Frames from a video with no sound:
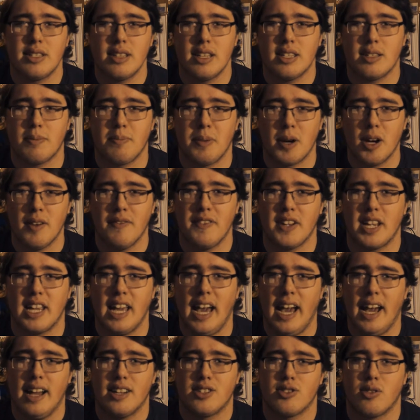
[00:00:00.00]
it's a perfect
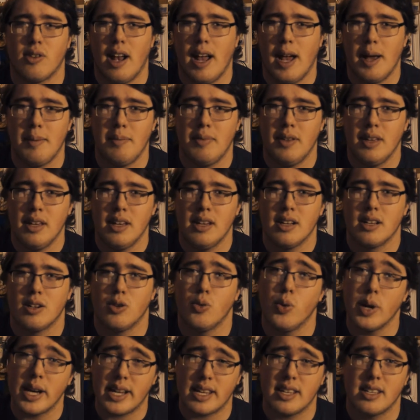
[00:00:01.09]
cash grab,
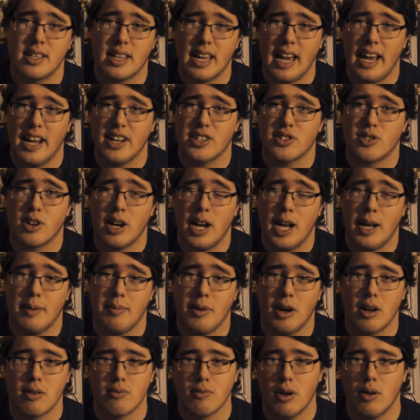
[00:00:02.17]
quick cash grab
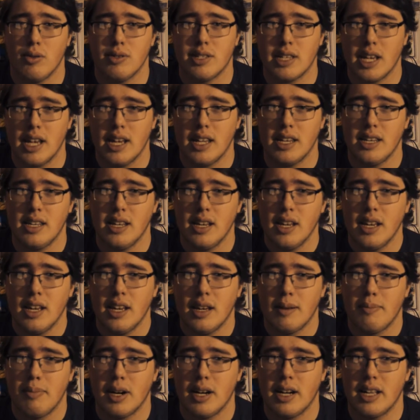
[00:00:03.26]
on Rode's end.
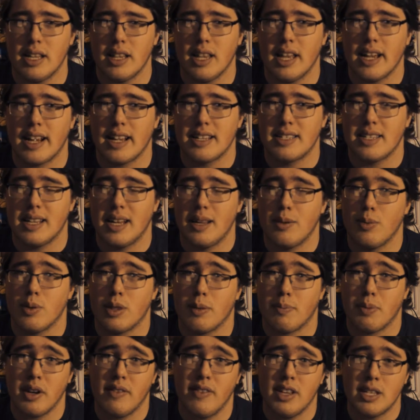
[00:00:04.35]
But like I said, with the
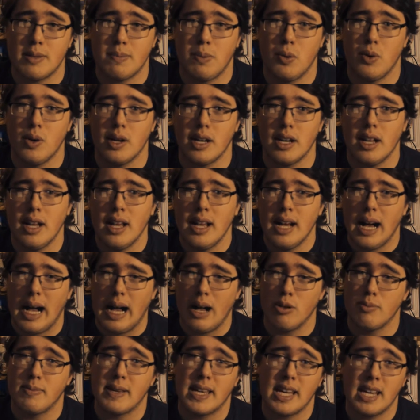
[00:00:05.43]
previous point, I will
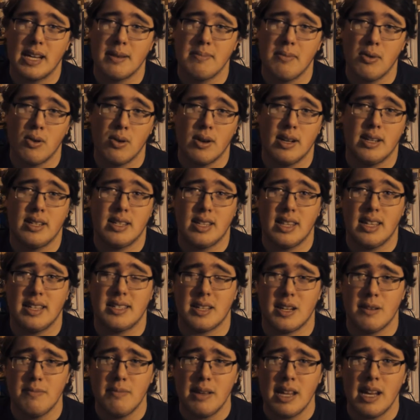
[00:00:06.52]
be getting more into this in
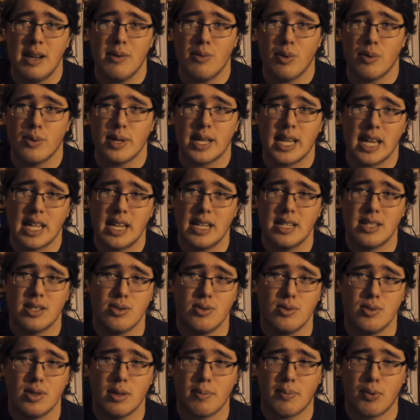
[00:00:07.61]
a minute when we get
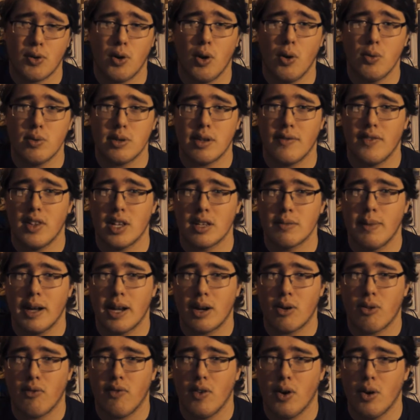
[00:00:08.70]
into the pros of this
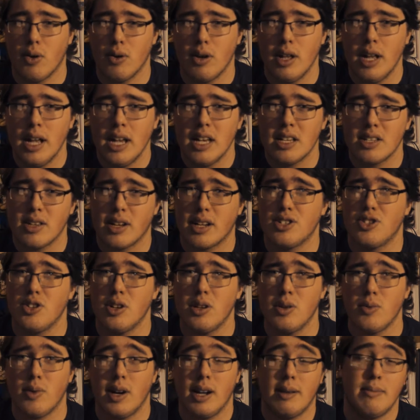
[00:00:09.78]
microphone. So I can show you
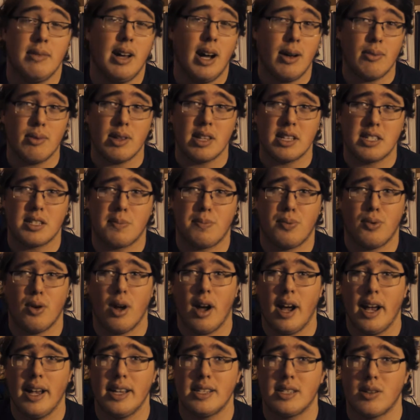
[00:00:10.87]
why I'm not really
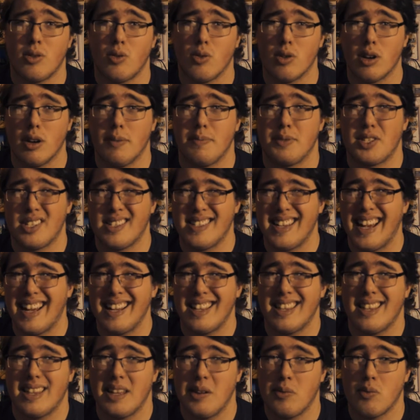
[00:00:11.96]
surprised or upset
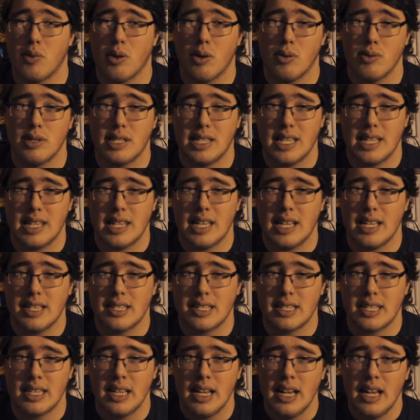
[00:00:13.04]
that Rode did
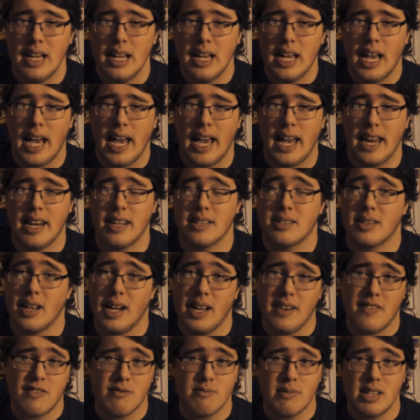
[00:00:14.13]
this. And aside
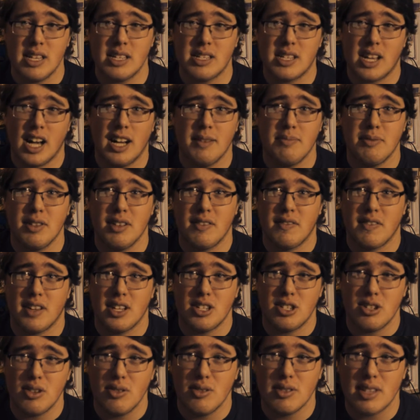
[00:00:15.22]
from these couple of
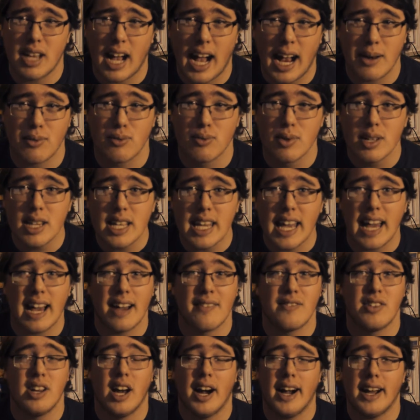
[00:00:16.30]
issues, I really have
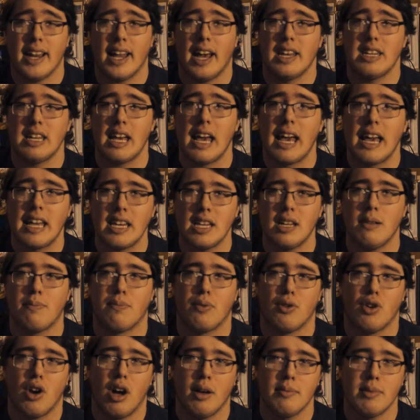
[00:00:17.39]
not had any
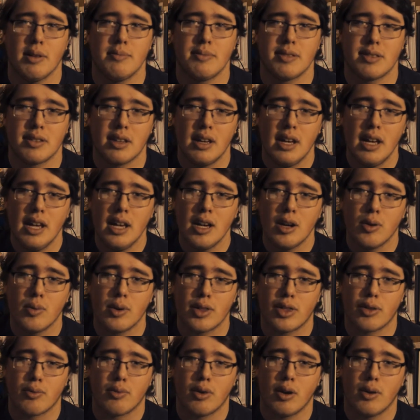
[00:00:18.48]
problems with the
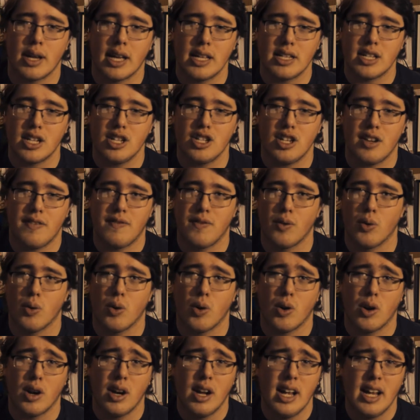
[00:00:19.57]
Rode
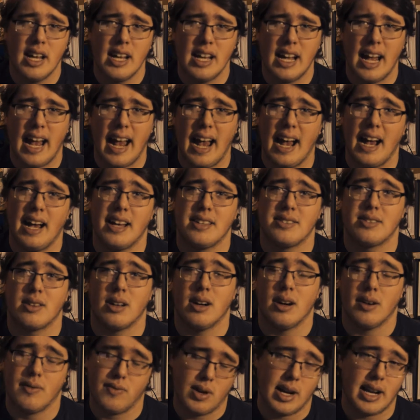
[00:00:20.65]
NTG4 as
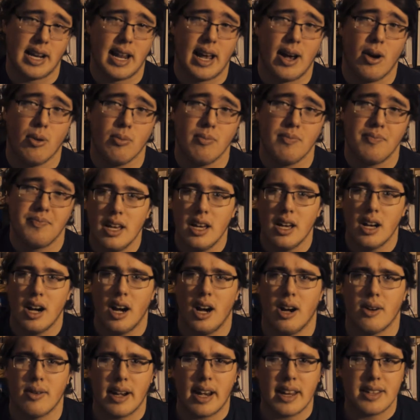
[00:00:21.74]
of right now.
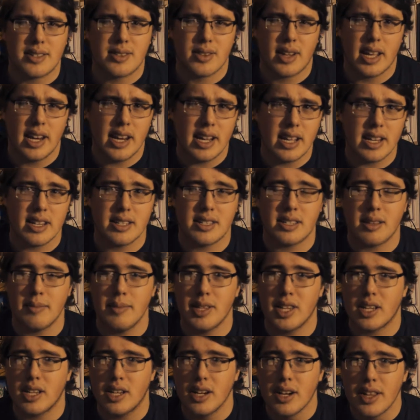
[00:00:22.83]
Alrighty, so getting into some of the
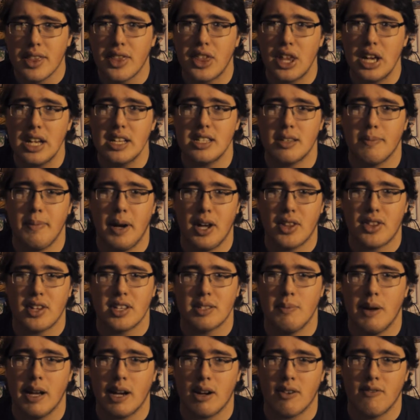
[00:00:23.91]
good things about this
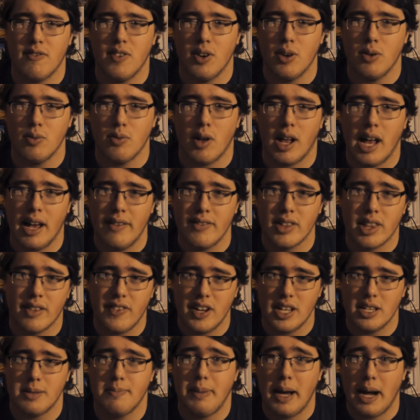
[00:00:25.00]
microphone, while having the
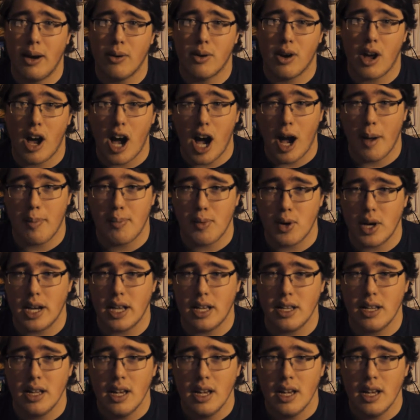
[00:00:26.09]
phantom power to operate it